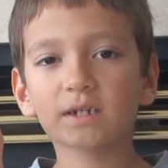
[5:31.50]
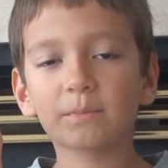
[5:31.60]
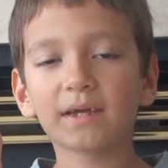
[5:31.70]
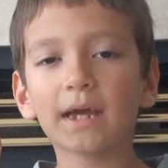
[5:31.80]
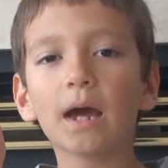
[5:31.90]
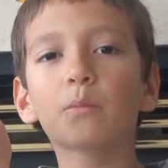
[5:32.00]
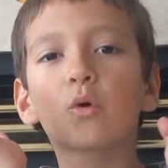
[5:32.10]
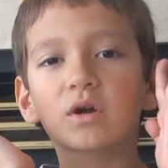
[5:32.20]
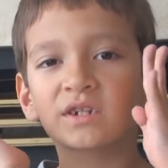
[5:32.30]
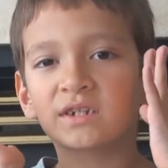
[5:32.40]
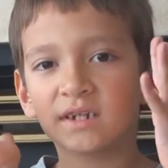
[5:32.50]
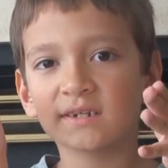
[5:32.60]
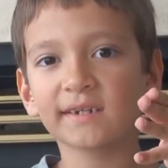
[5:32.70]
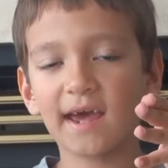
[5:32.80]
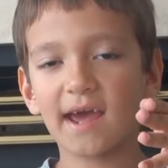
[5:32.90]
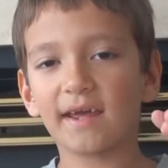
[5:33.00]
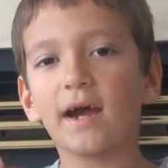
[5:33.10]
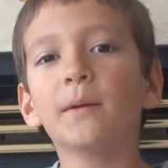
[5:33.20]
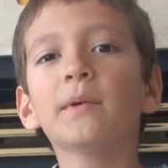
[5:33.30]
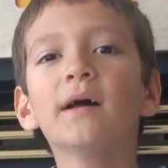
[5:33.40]
p.m. or 6
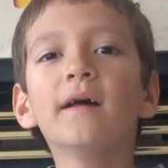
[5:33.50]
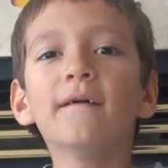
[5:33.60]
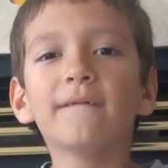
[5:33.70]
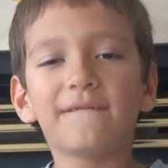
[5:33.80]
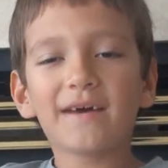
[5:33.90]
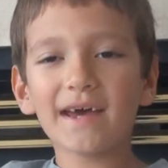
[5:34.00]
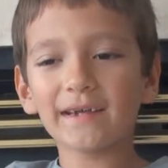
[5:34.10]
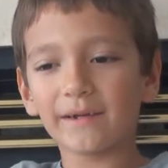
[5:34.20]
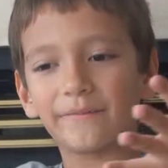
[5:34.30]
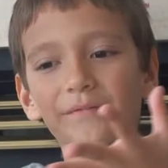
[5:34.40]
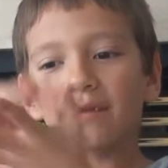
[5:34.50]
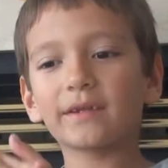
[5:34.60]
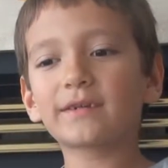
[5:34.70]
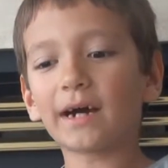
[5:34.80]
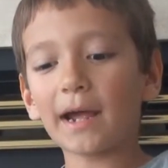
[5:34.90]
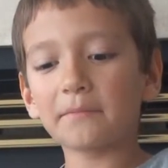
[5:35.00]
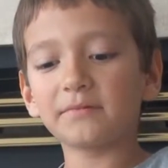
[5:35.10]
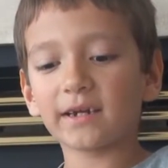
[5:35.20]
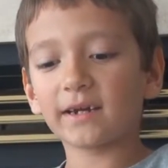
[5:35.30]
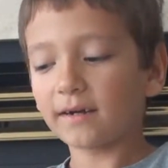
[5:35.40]
a.m. then the time
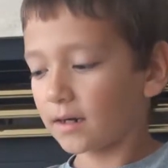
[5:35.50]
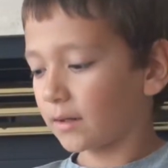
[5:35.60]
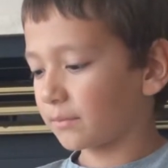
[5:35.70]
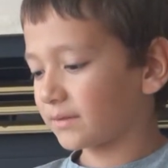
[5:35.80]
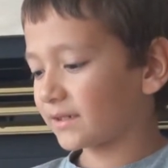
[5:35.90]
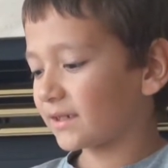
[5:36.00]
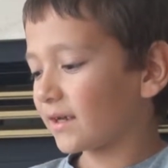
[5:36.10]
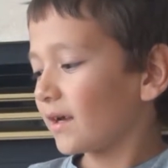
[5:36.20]
blade comes